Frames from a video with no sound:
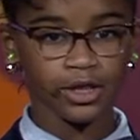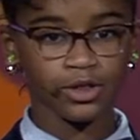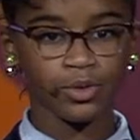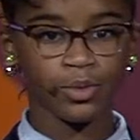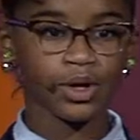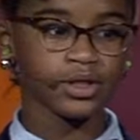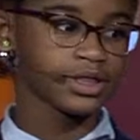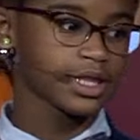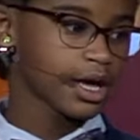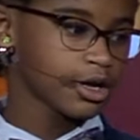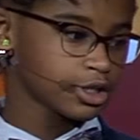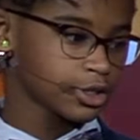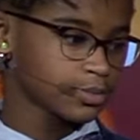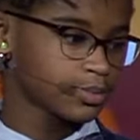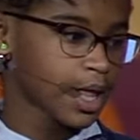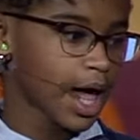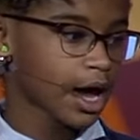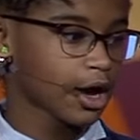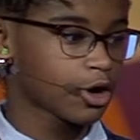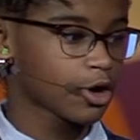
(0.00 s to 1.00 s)
the 1,000
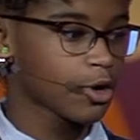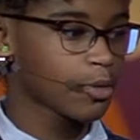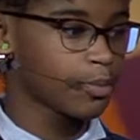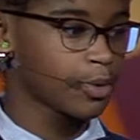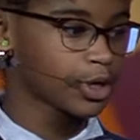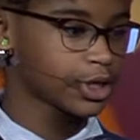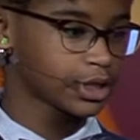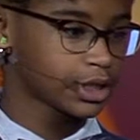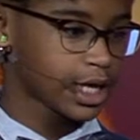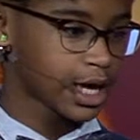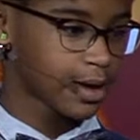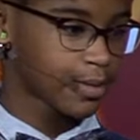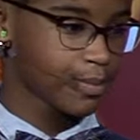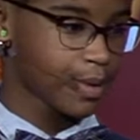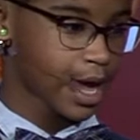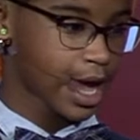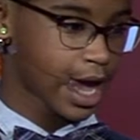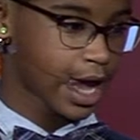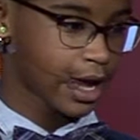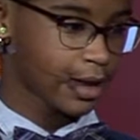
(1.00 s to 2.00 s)
Black Girl Books
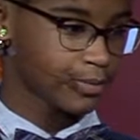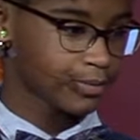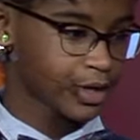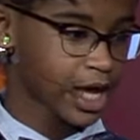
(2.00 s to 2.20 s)
campaign,